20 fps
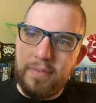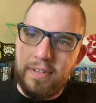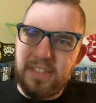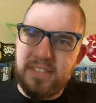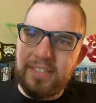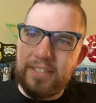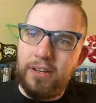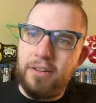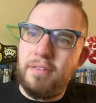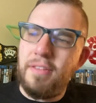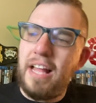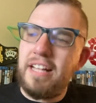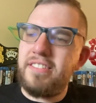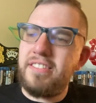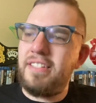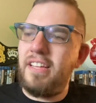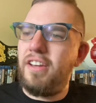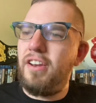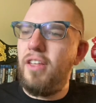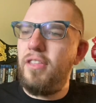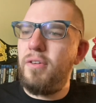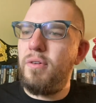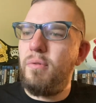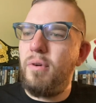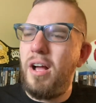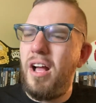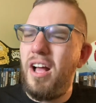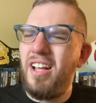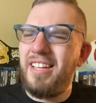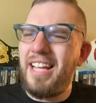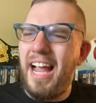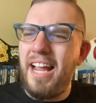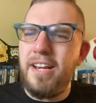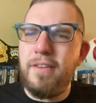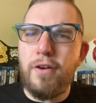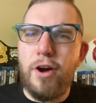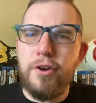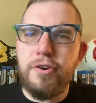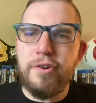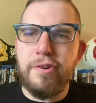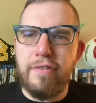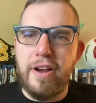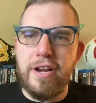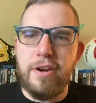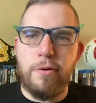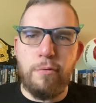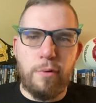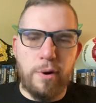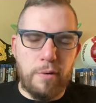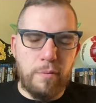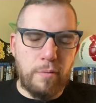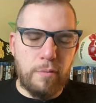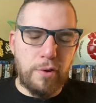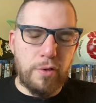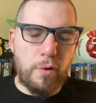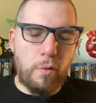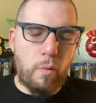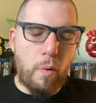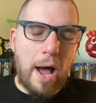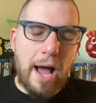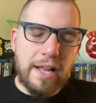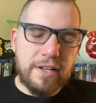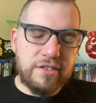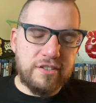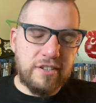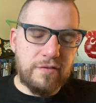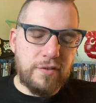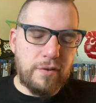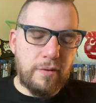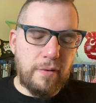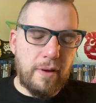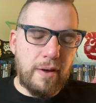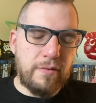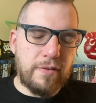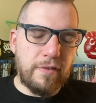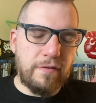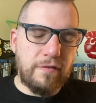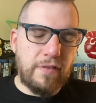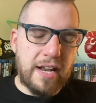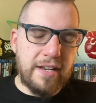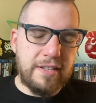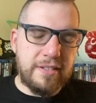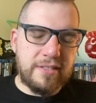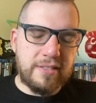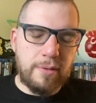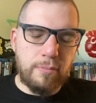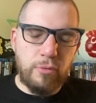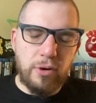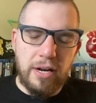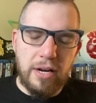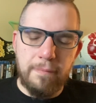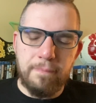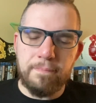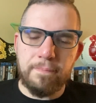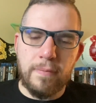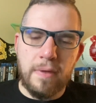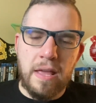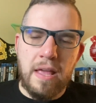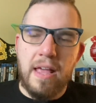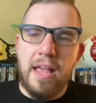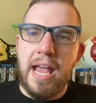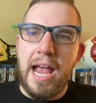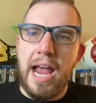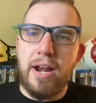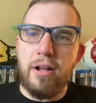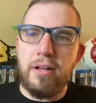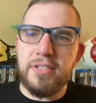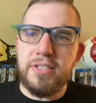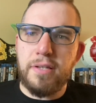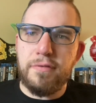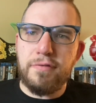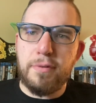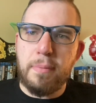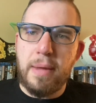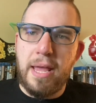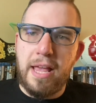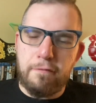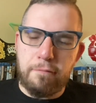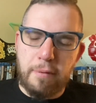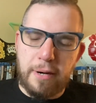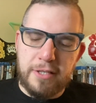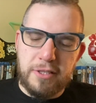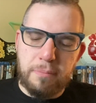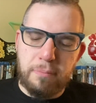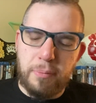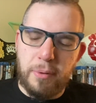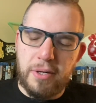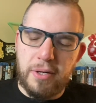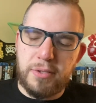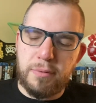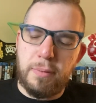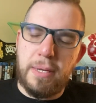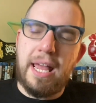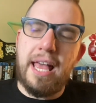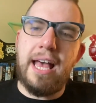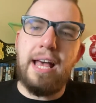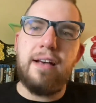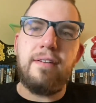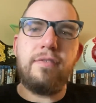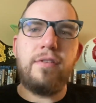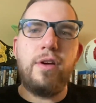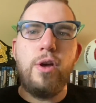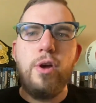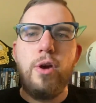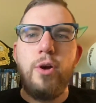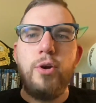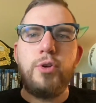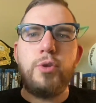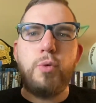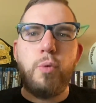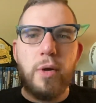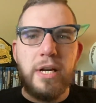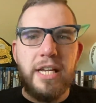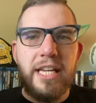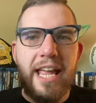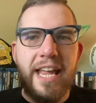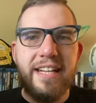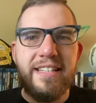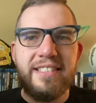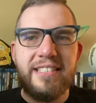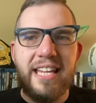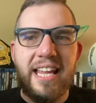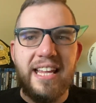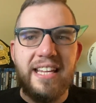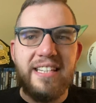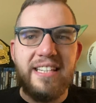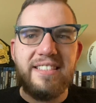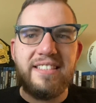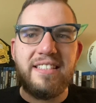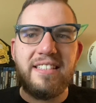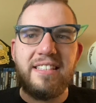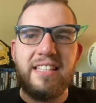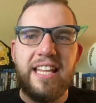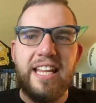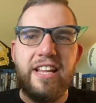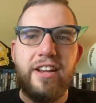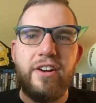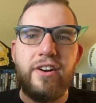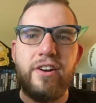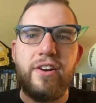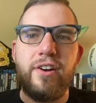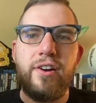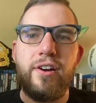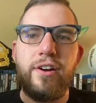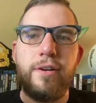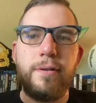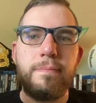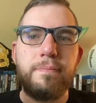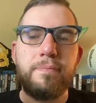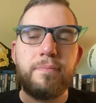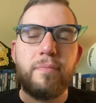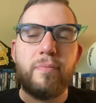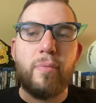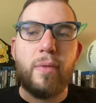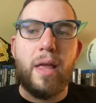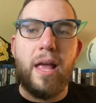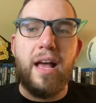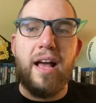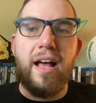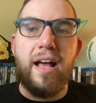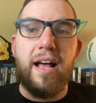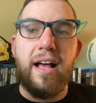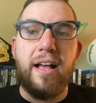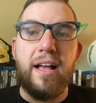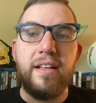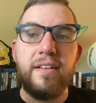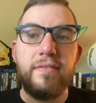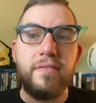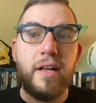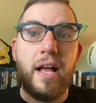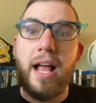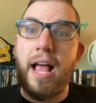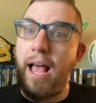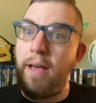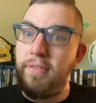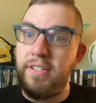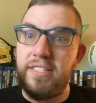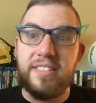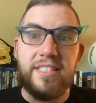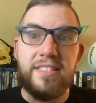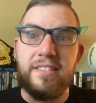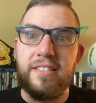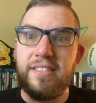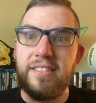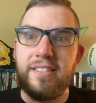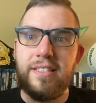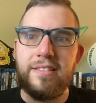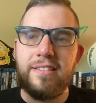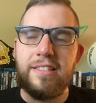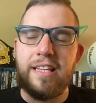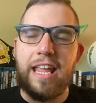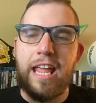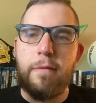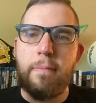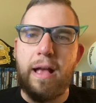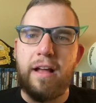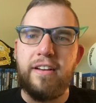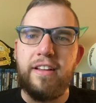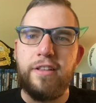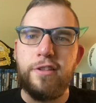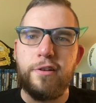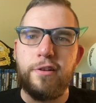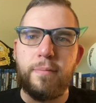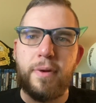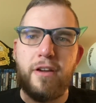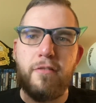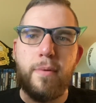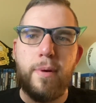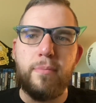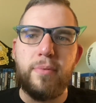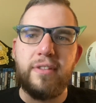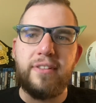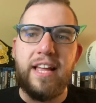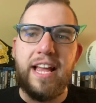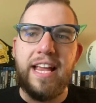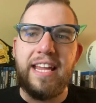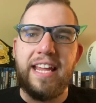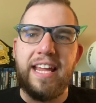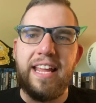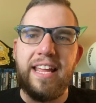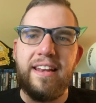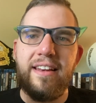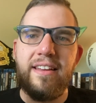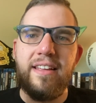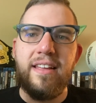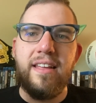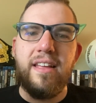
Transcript: So that's the, another uh, kind of underrated one worth a watch if you ever find it somewhere. And also from Half Price Books, we have 28 Days Later. Uh, haven't seen this since it came out either, but I remember liking it.